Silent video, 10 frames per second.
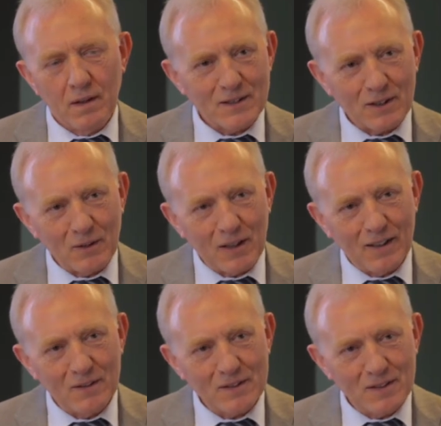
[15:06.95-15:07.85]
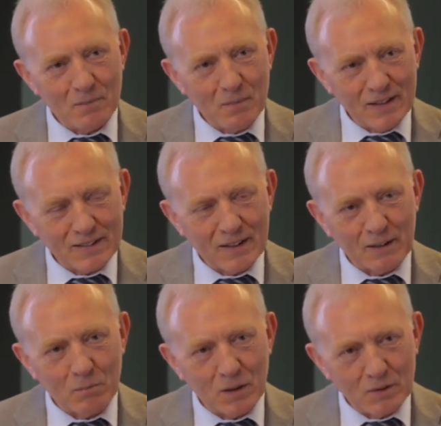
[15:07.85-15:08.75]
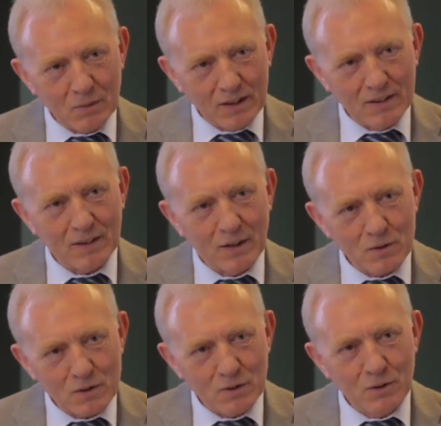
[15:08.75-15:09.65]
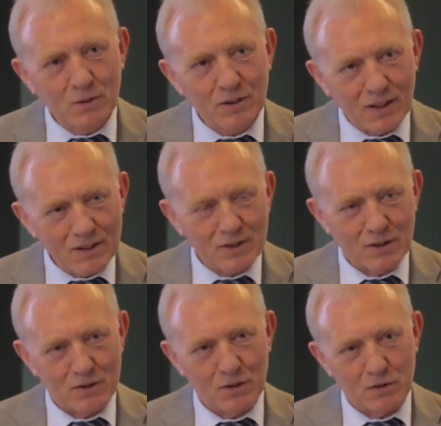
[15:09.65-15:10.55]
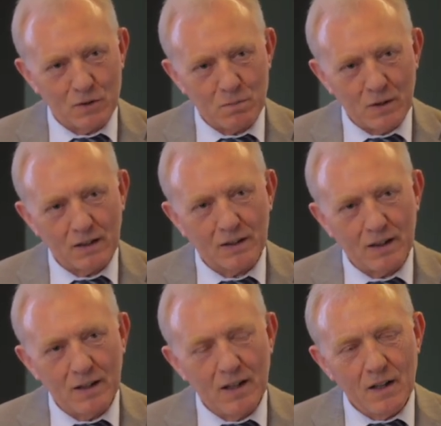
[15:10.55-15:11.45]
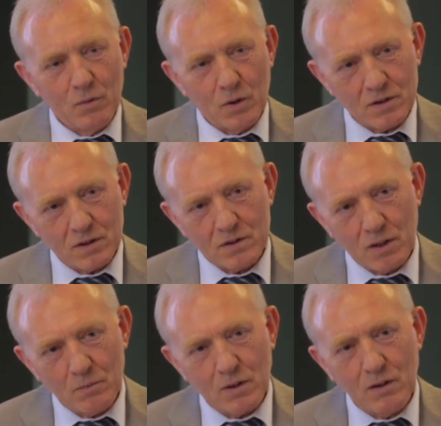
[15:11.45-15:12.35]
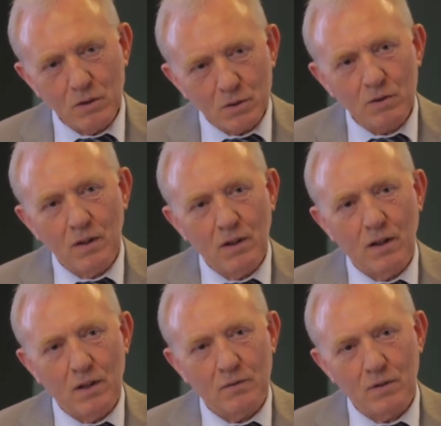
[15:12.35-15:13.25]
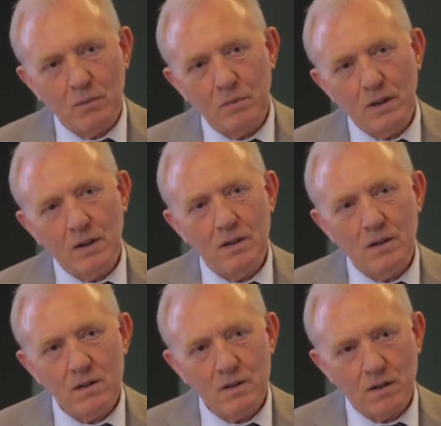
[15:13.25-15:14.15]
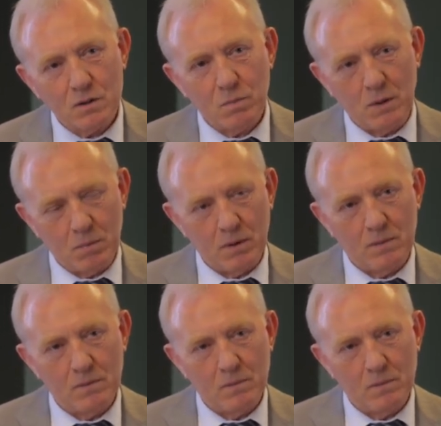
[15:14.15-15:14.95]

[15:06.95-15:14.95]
So how is the meeting between those two cultures, so to speak, and was there something you could learn from the indigenous people?